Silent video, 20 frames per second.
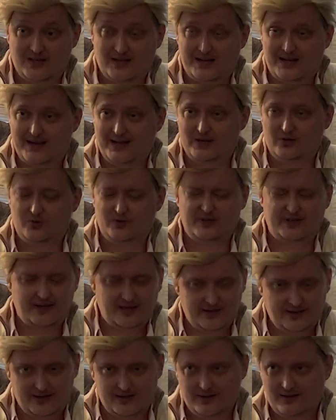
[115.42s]
I don't
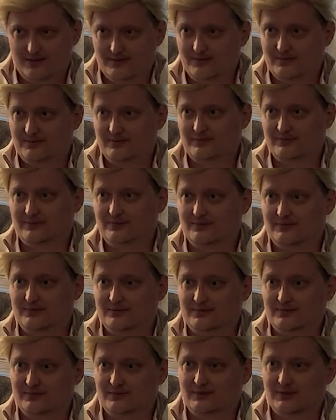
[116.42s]
care
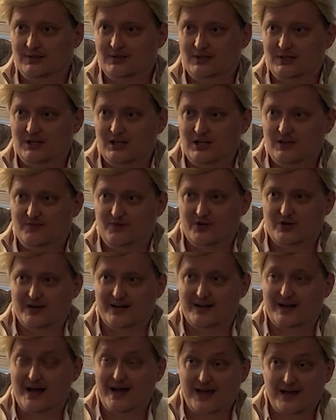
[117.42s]
if you're
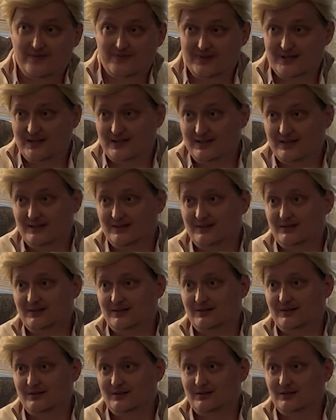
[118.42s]
at Hy-Vee,
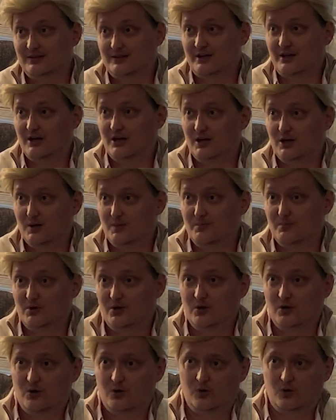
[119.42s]
Cub,
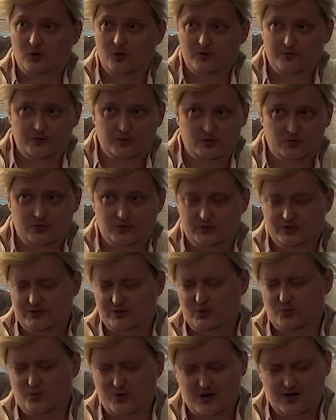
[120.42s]
Whole
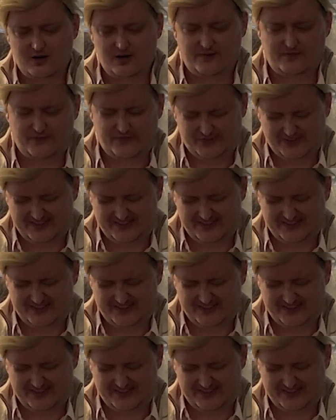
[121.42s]
Foods, wear a...